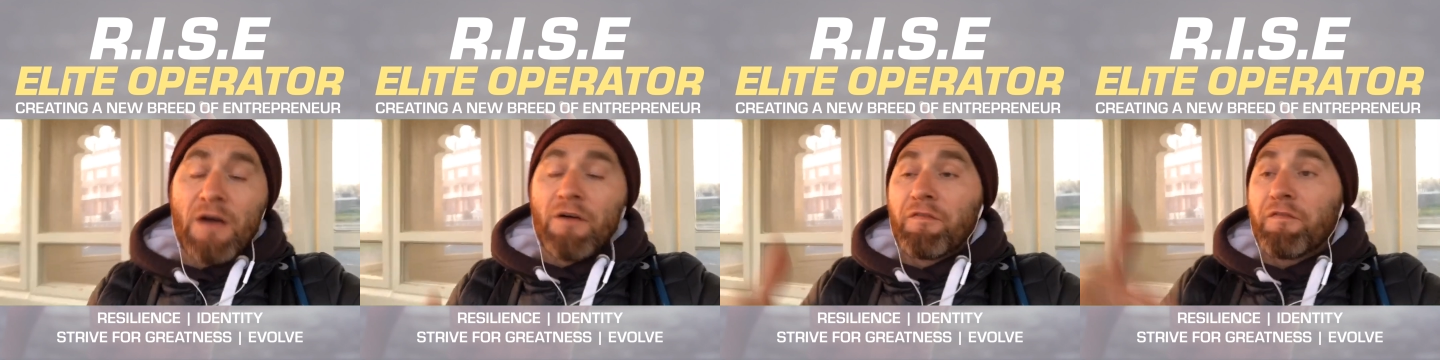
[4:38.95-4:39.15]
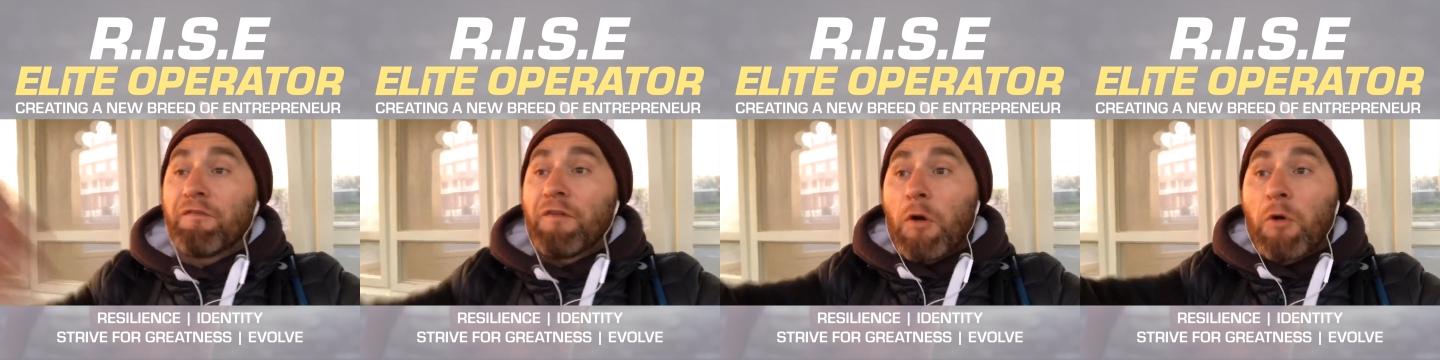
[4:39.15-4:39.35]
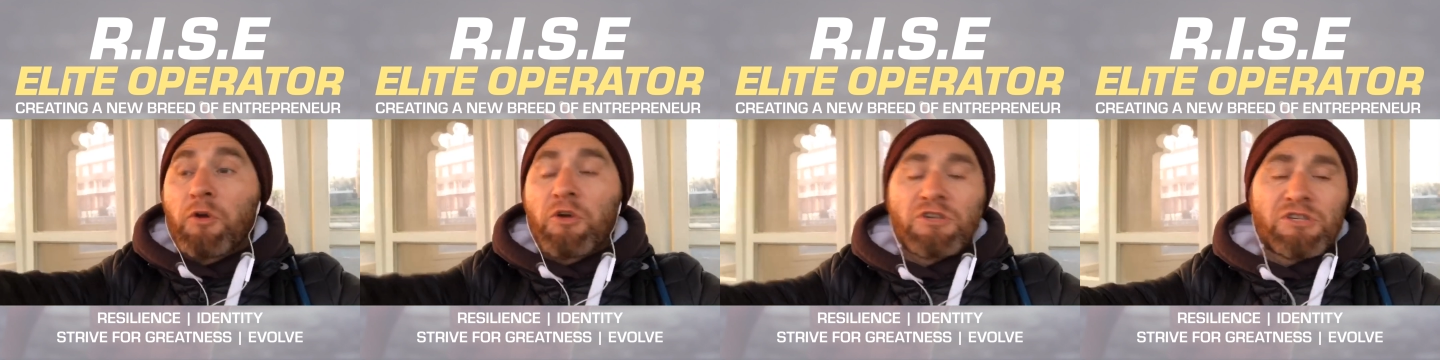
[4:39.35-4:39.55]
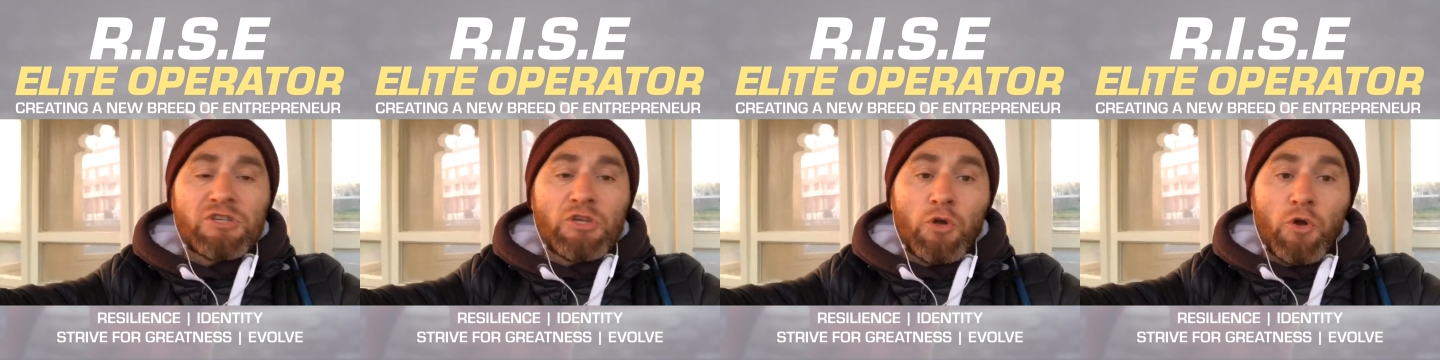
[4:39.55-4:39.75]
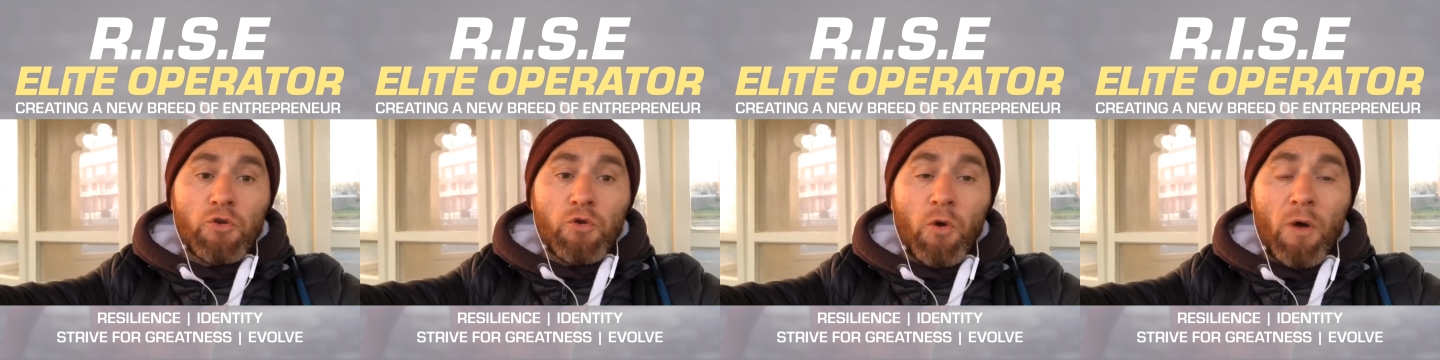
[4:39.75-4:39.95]
focusing
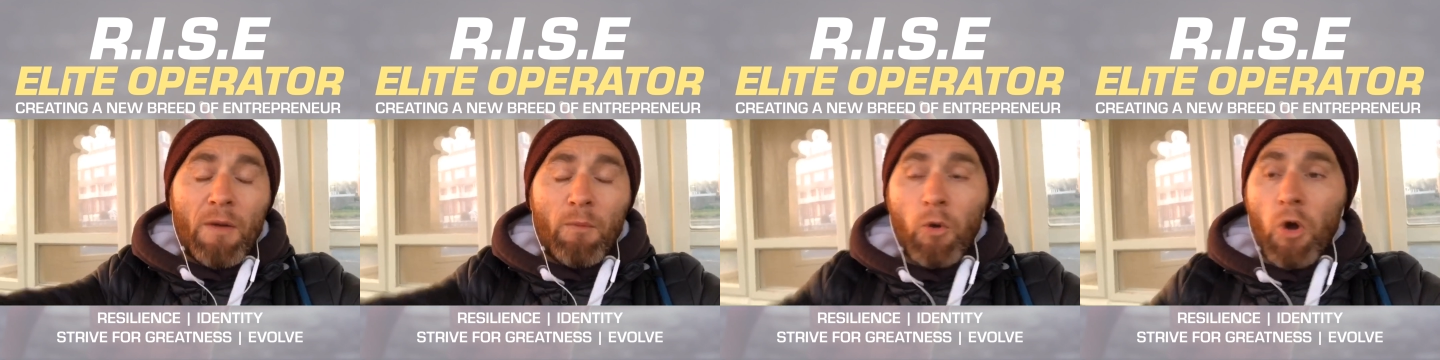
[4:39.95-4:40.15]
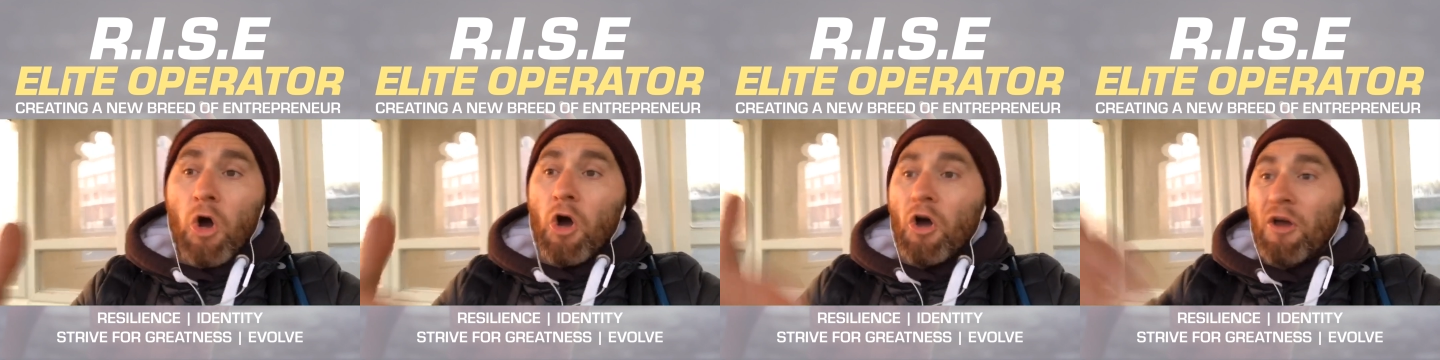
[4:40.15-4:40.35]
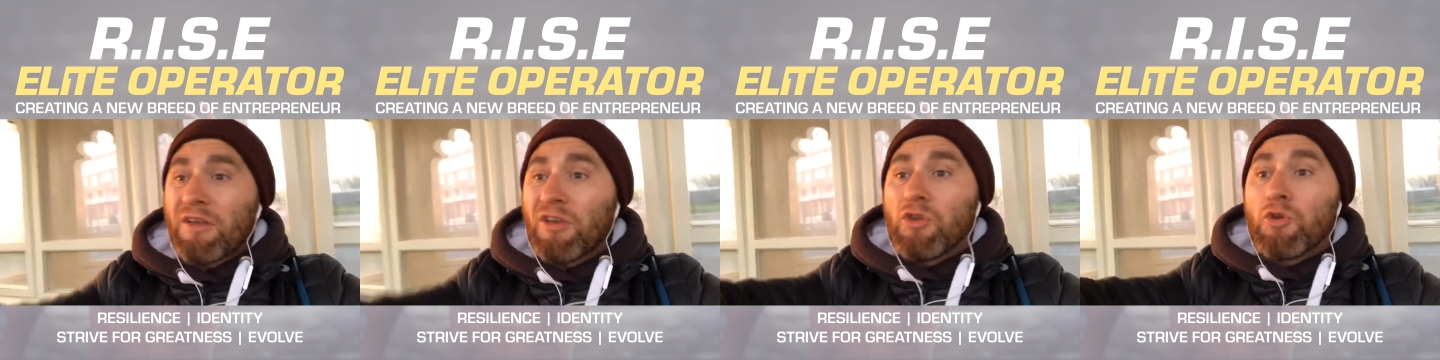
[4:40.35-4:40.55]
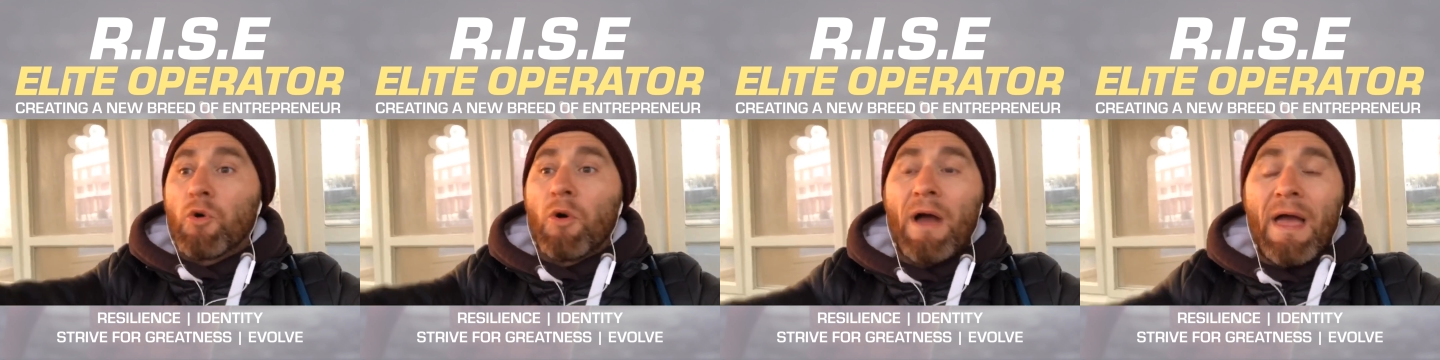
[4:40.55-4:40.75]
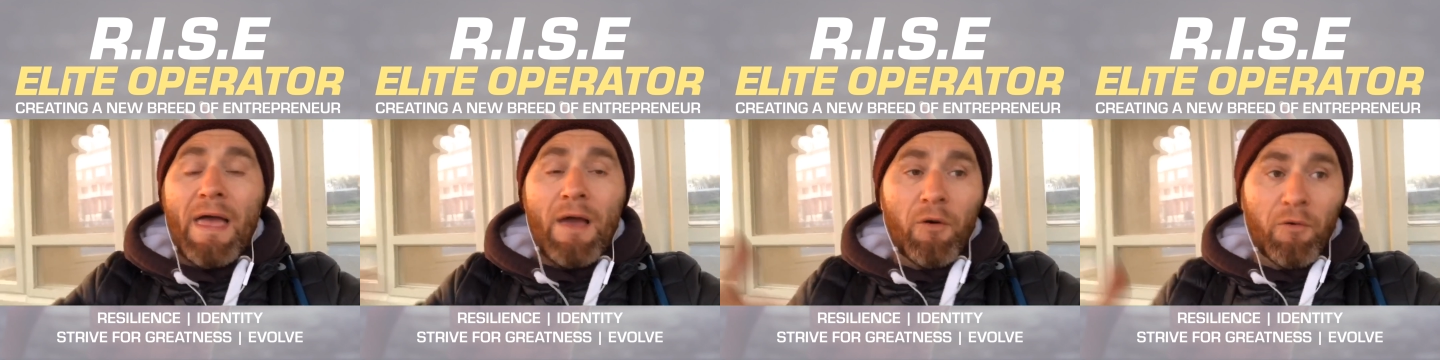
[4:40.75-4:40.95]
on your work and your
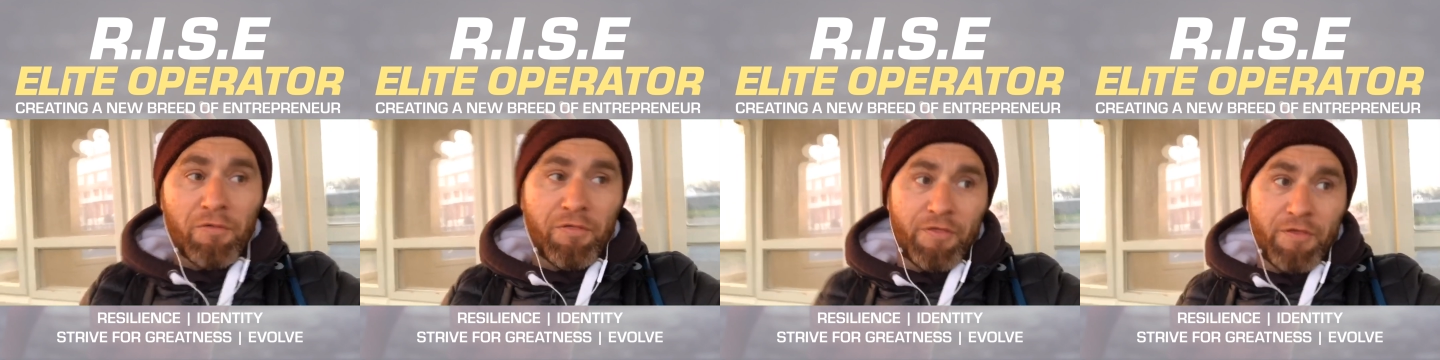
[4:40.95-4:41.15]
health.